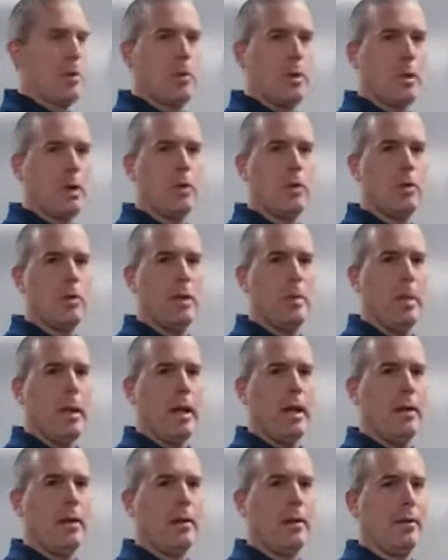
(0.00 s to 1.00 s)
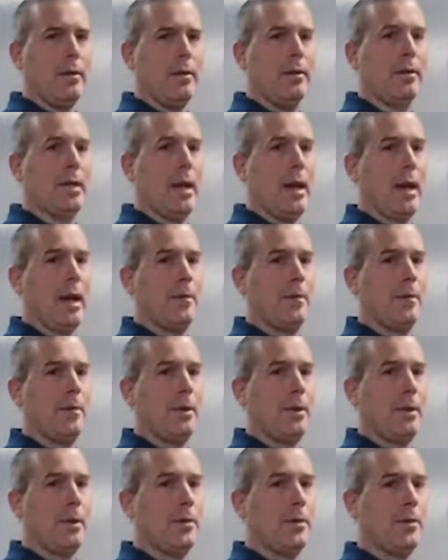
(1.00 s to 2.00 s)
there's a huge debate. Does the
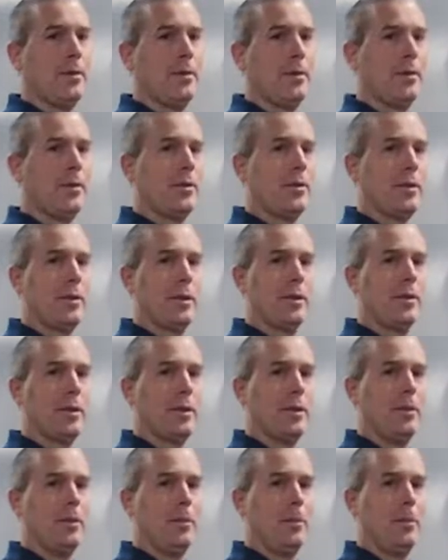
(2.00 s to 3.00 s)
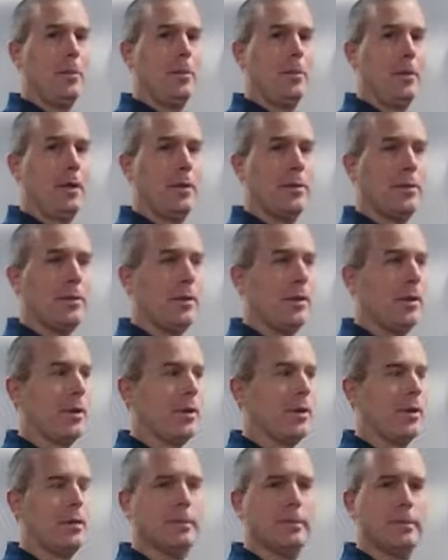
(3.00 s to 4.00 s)
hot freeze first or does the cold freeze
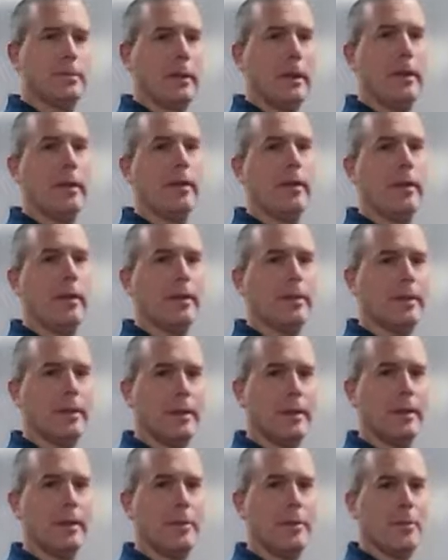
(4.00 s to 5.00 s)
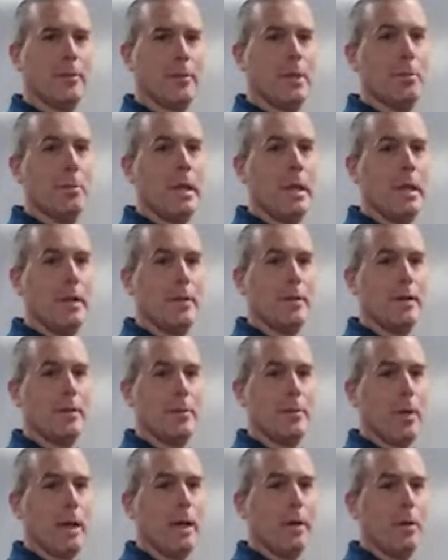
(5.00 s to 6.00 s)
first? I don't know. To me,
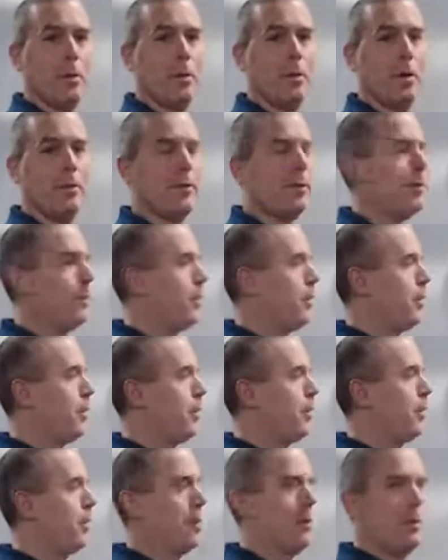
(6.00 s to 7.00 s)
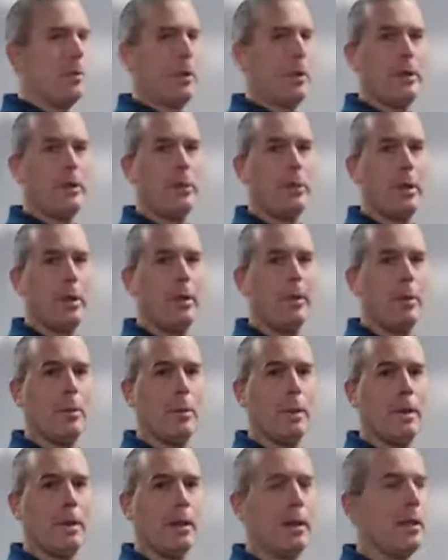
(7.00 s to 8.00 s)
it doesn't matter. One of them froze. We have a
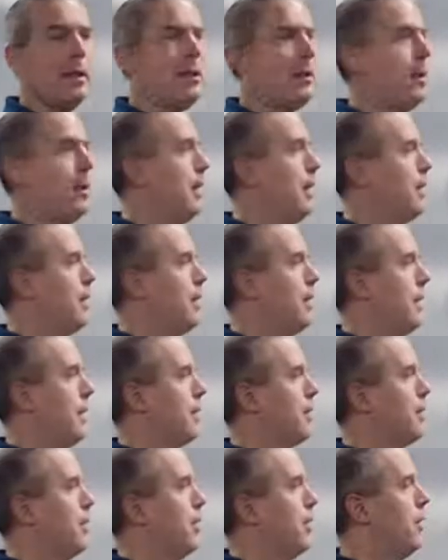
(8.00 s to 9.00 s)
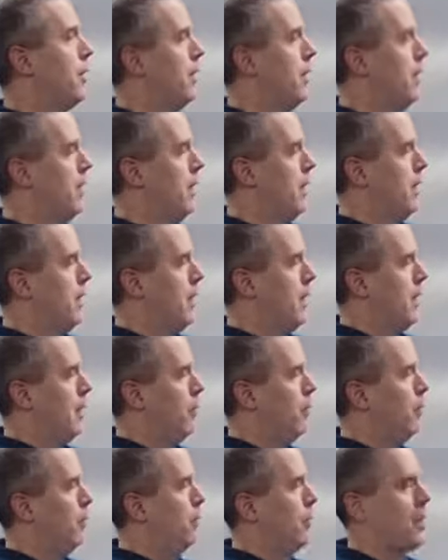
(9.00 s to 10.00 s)
problem. We need it to get fixed. So
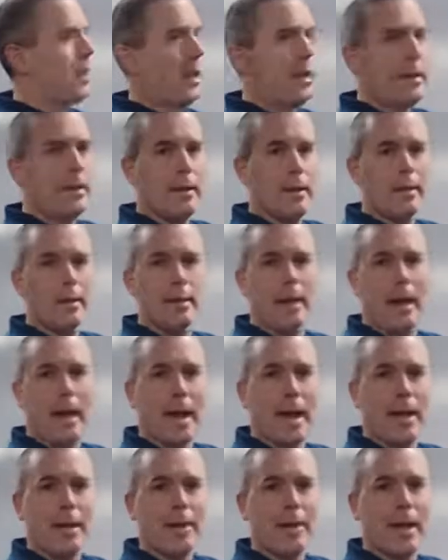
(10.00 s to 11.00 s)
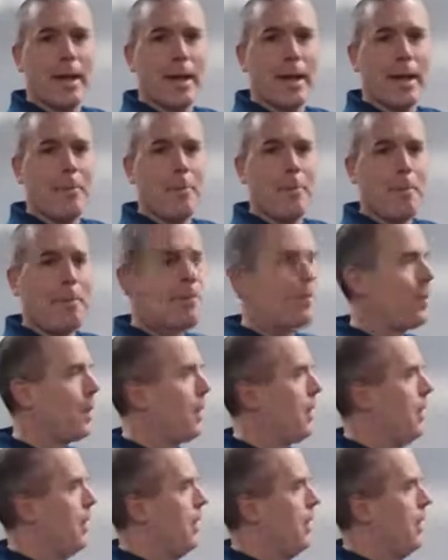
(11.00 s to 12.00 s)
we'll pretend it's the hot side.